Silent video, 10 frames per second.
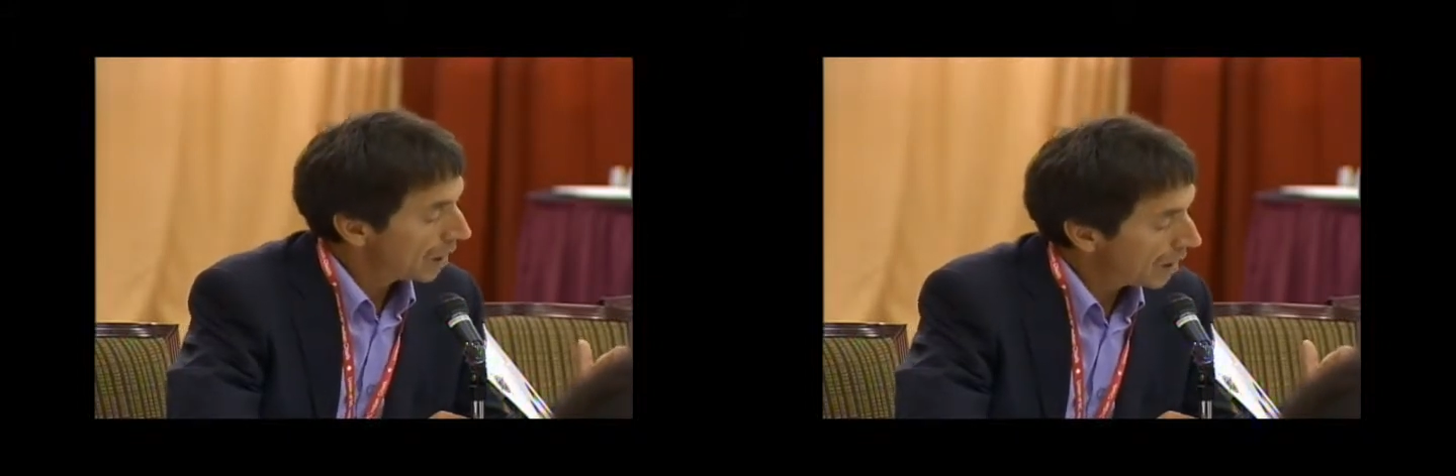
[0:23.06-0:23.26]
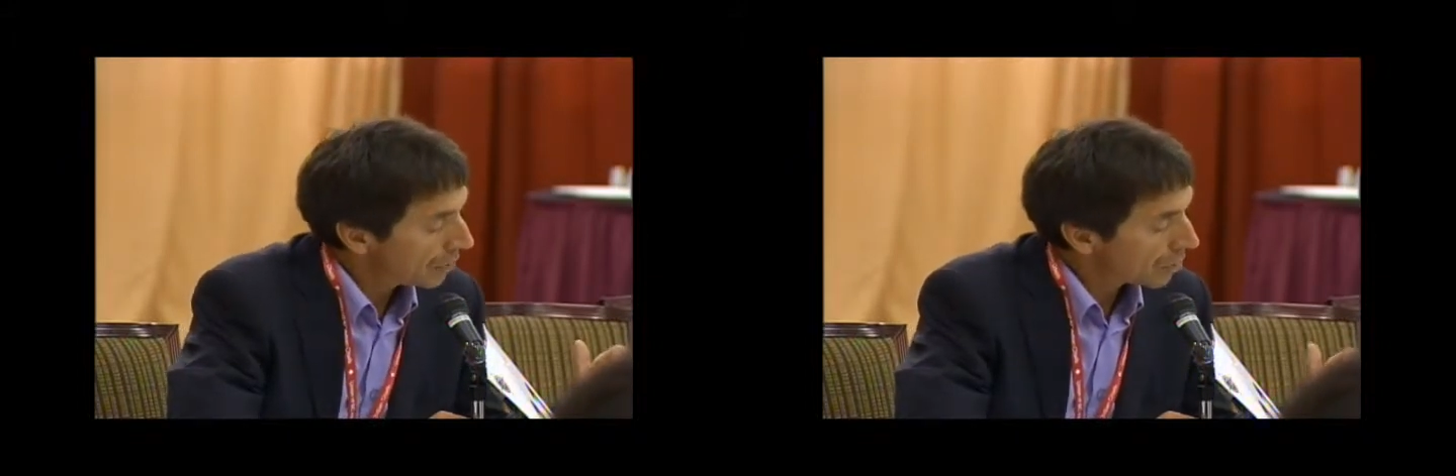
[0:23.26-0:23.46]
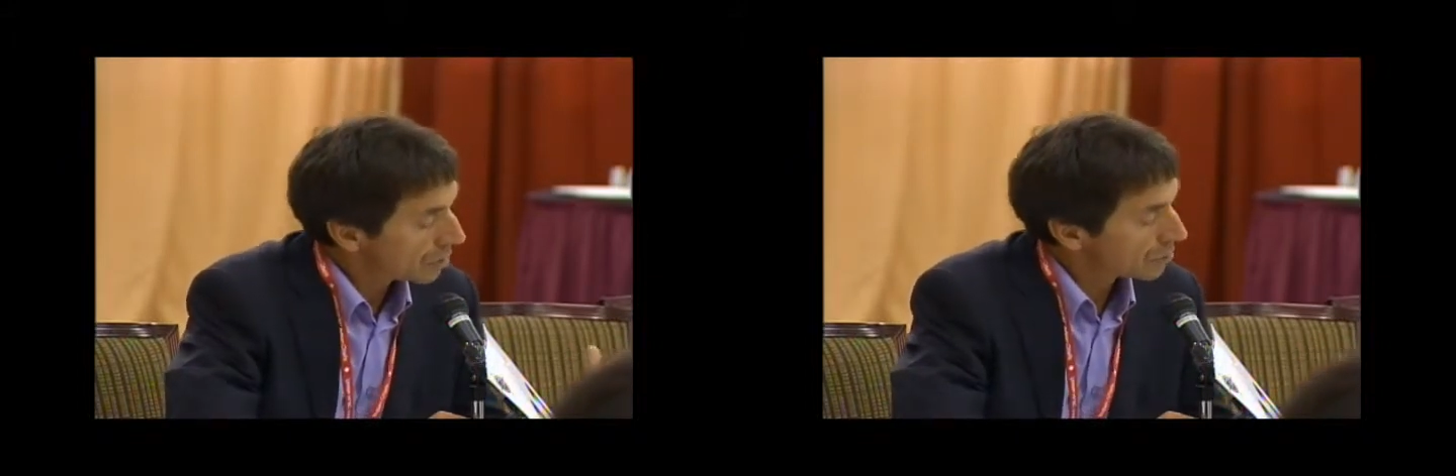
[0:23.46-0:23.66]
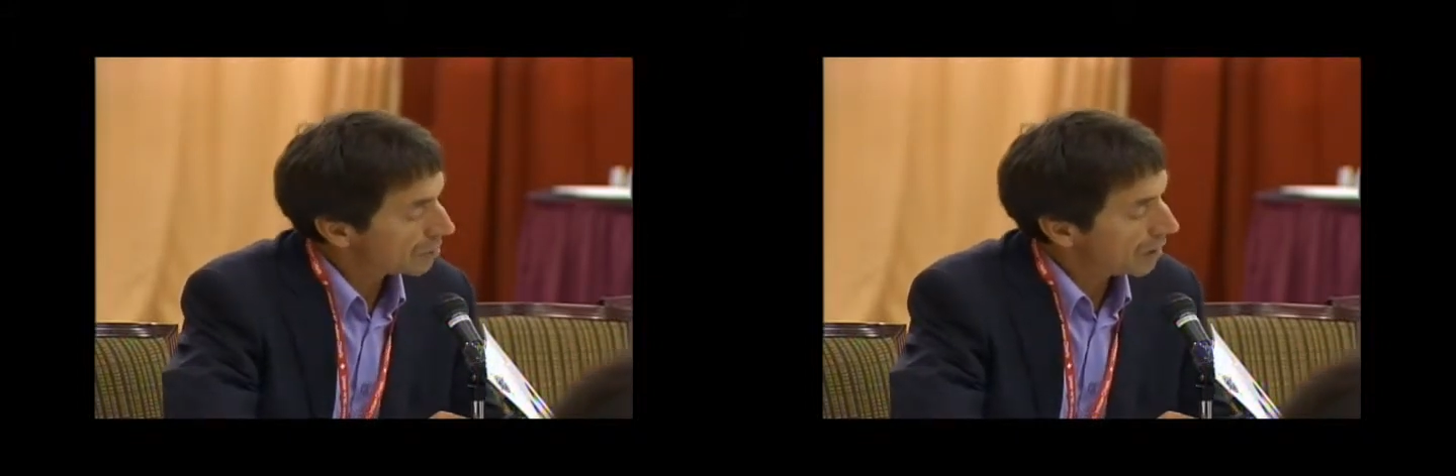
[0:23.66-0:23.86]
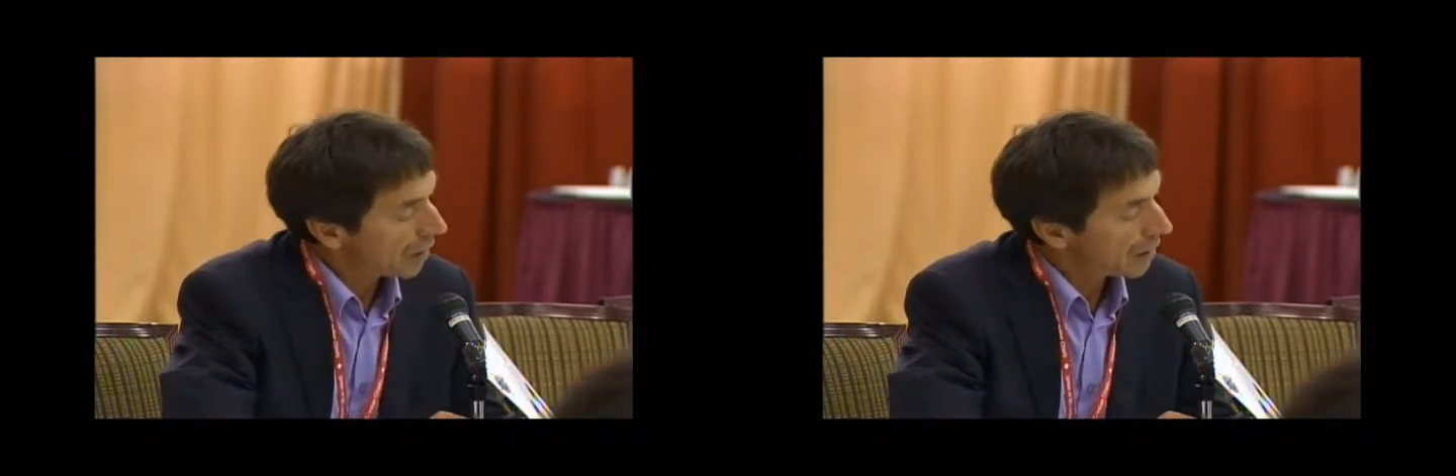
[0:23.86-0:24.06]
In terms
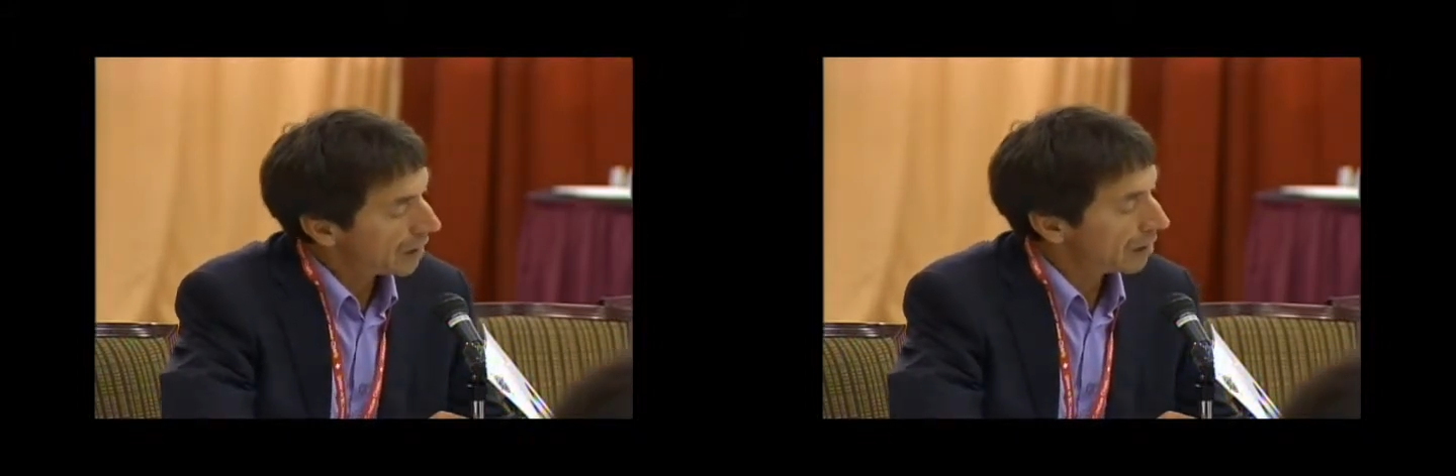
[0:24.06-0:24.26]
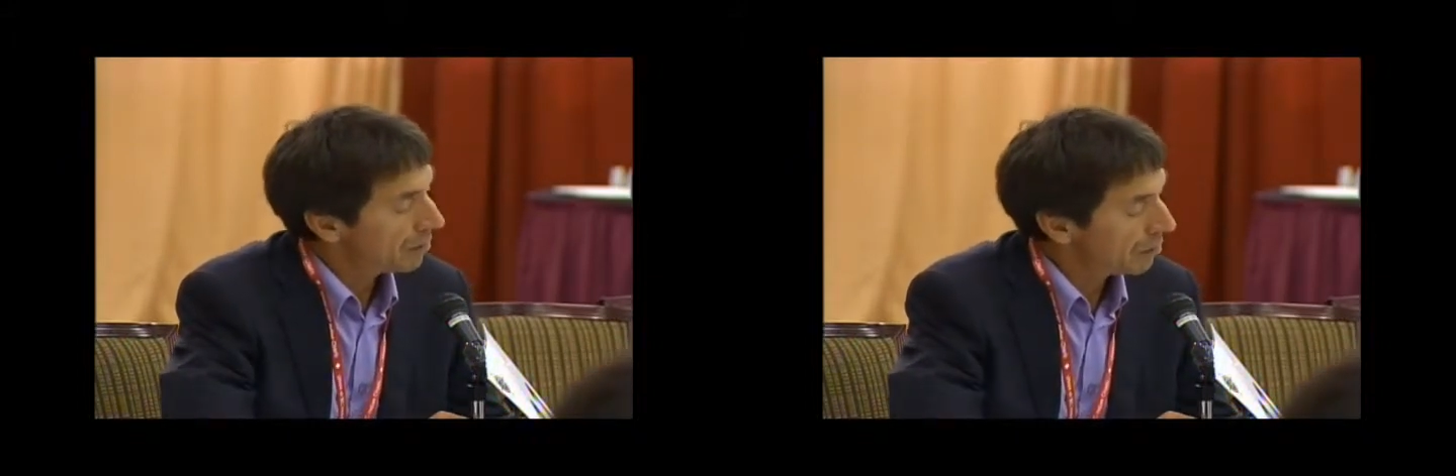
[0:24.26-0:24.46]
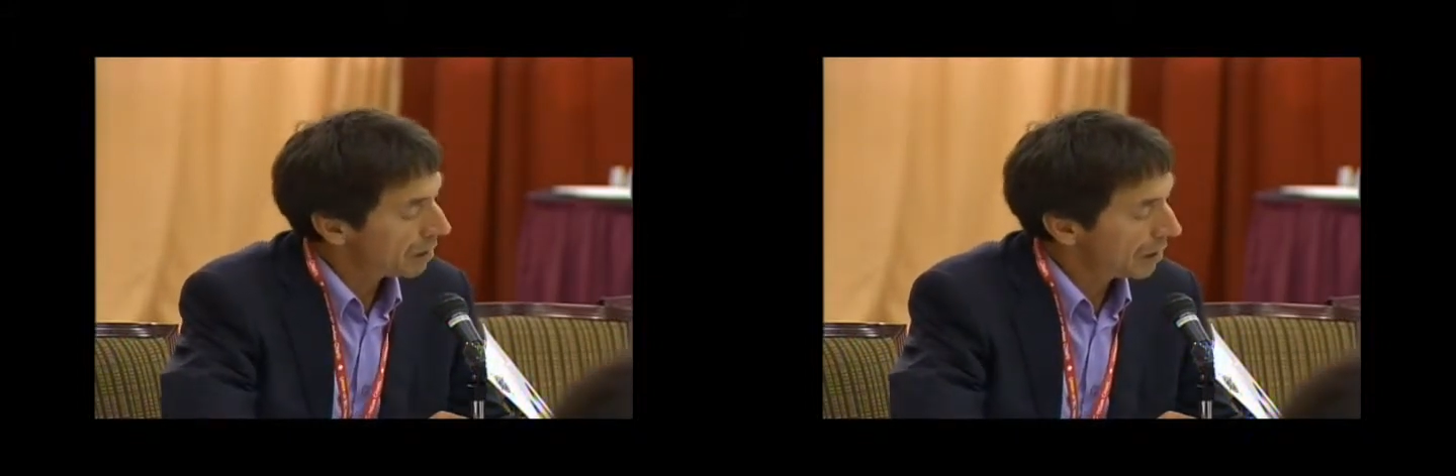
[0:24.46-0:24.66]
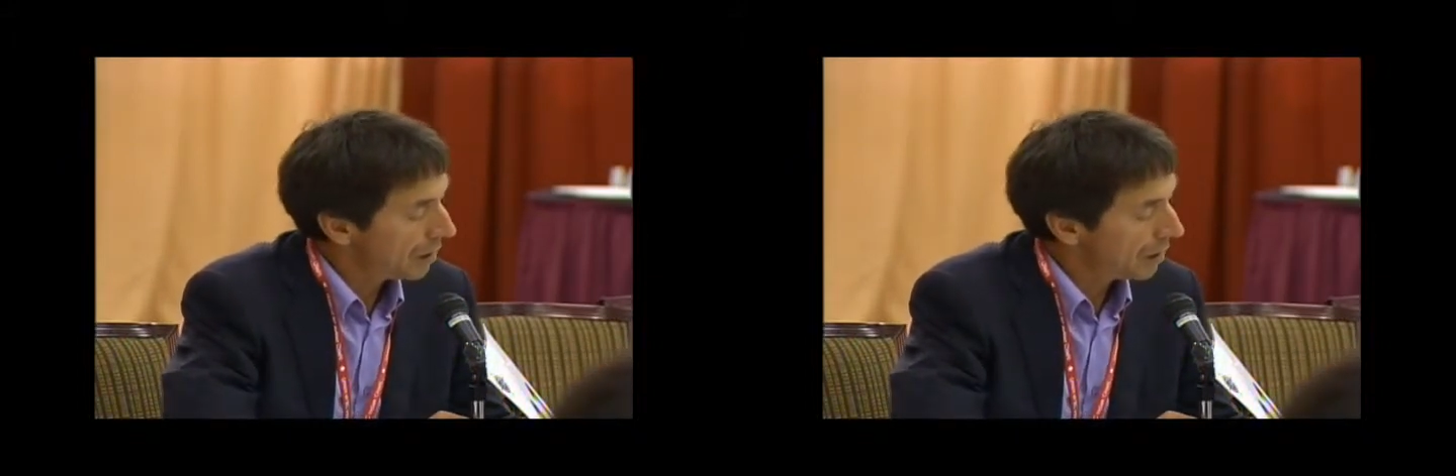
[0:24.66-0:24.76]
of that, I think we really